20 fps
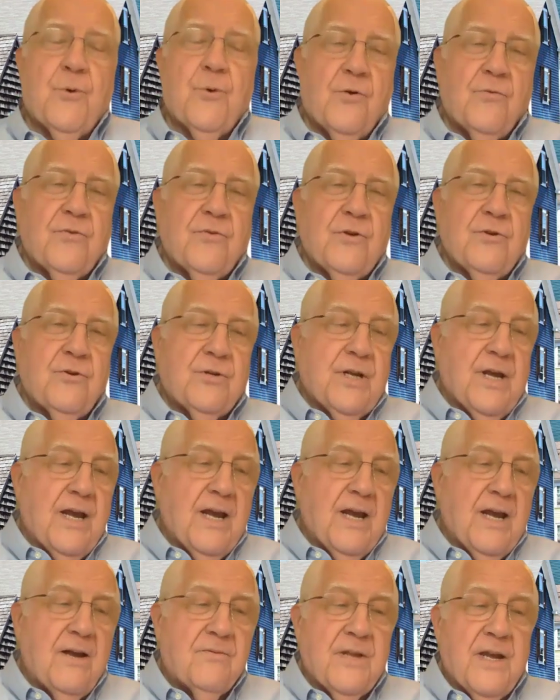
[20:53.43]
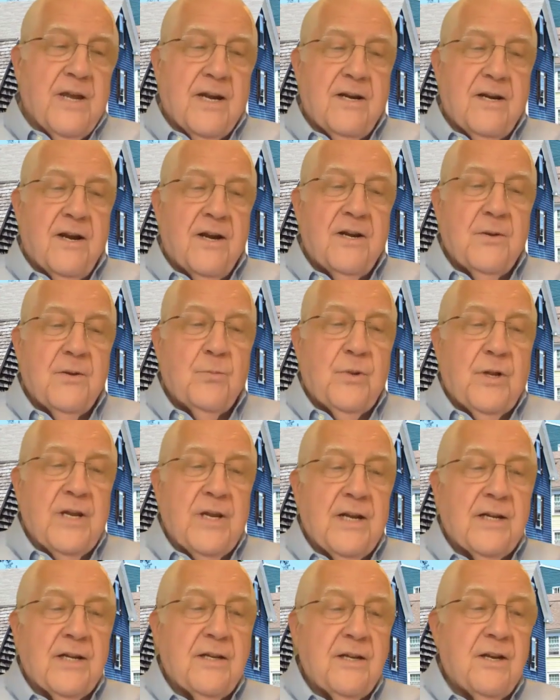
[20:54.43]
purview to have that kind of
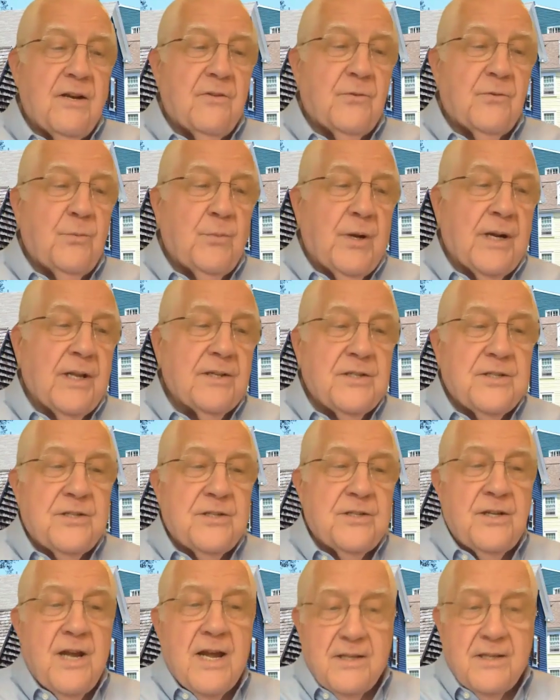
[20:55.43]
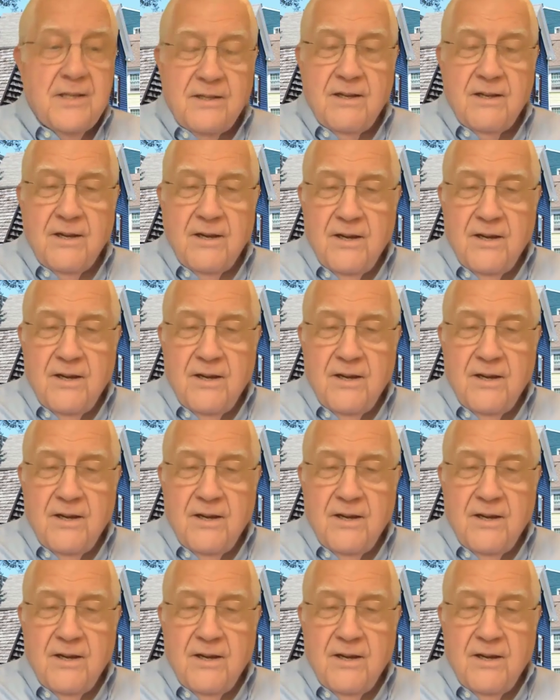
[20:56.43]
planned gift, but it's not